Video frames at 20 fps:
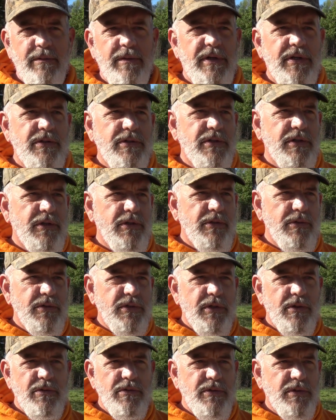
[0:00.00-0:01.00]
We used to
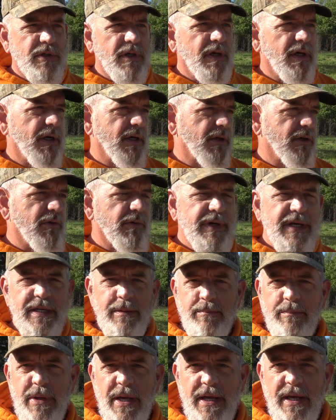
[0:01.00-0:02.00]
use those
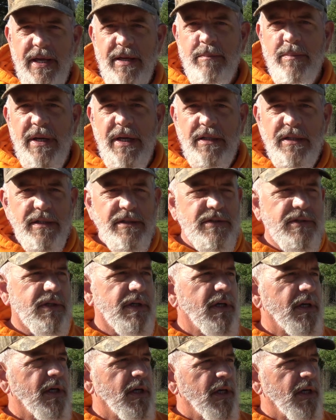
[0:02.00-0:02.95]
green hay pellets.